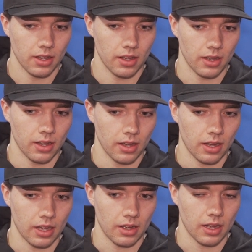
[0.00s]

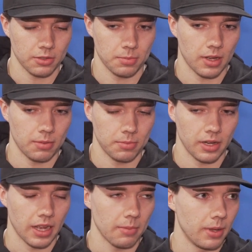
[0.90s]
I'm
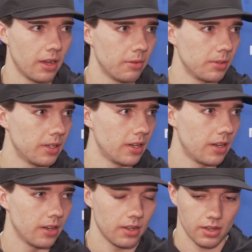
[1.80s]
pretty happy how I played
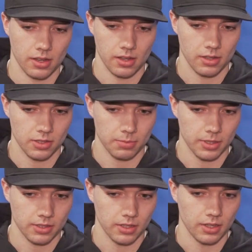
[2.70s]
here,
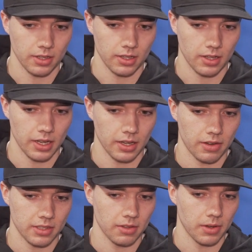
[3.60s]
especially like the
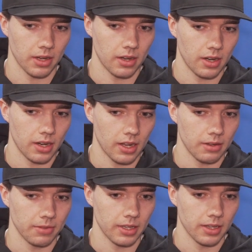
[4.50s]
rest of the year.
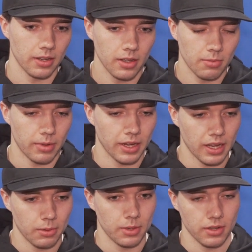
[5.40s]
I feel like my
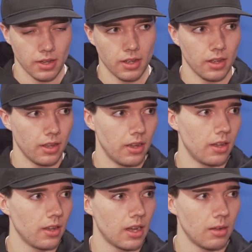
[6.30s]
game went
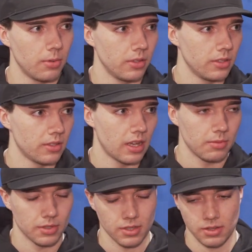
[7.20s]
up all the
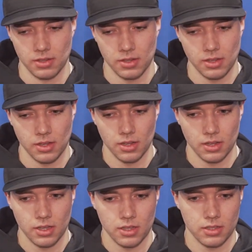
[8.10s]
time, so
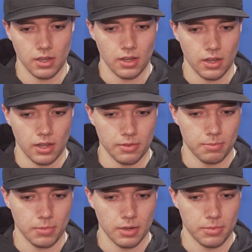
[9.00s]

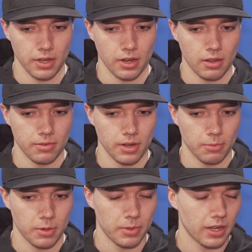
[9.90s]
I'm pretty
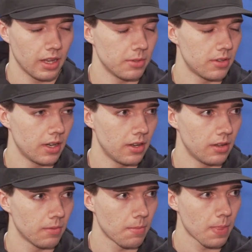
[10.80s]
confident where my game is right now.